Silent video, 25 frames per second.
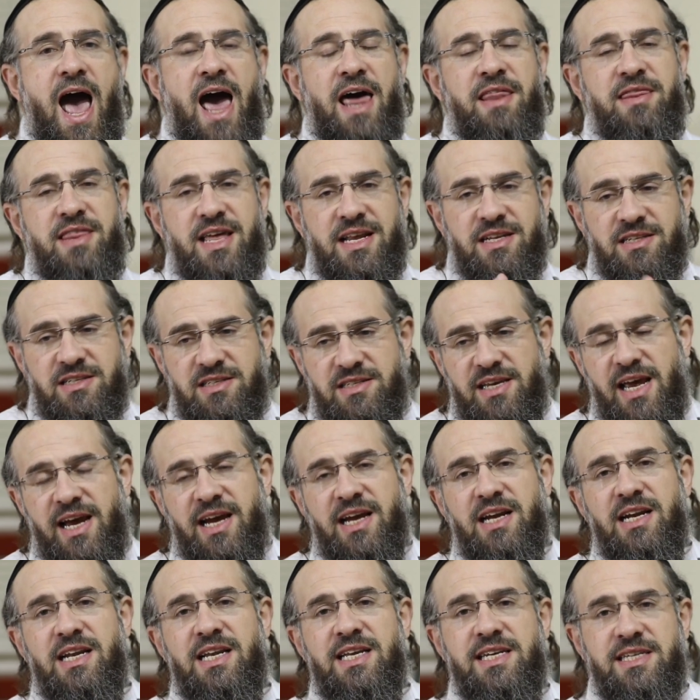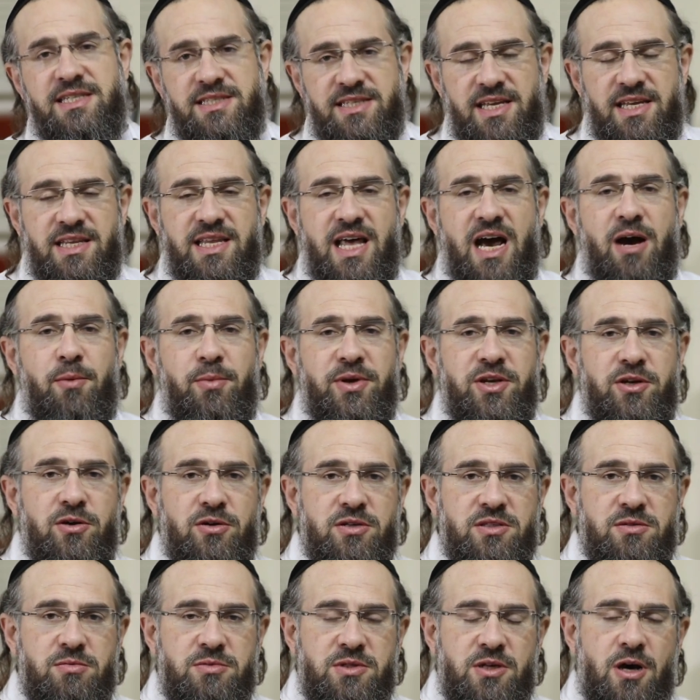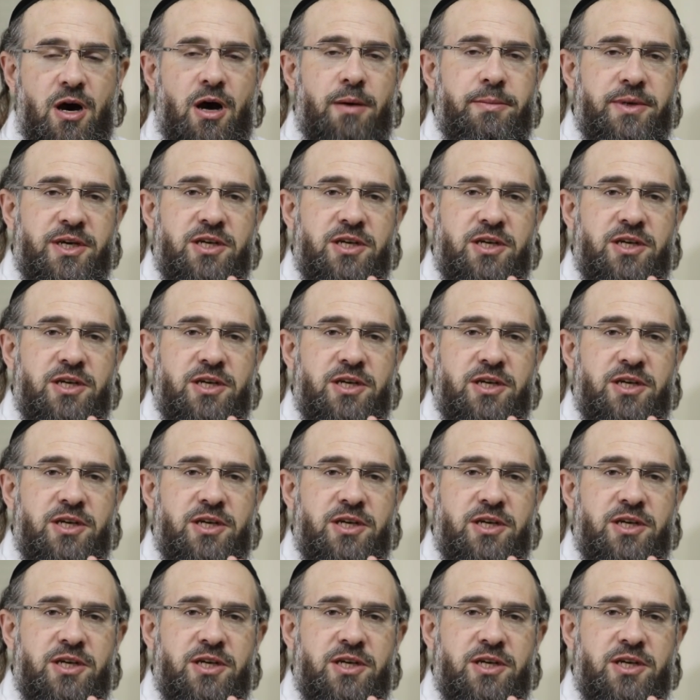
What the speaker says: And then secondly, sit down when you've got some time.